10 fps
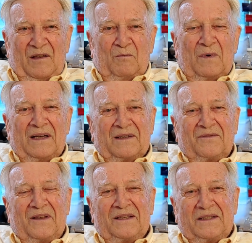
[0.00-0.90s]
My
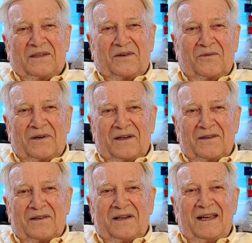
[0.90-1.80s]
inventing
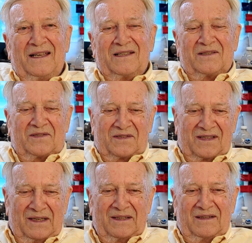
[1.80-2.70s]
career has
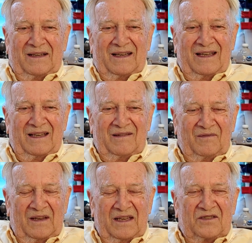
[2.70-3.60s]
been
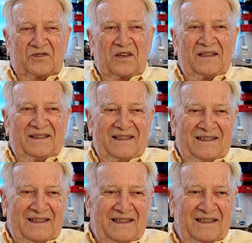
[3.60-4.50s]
exciting.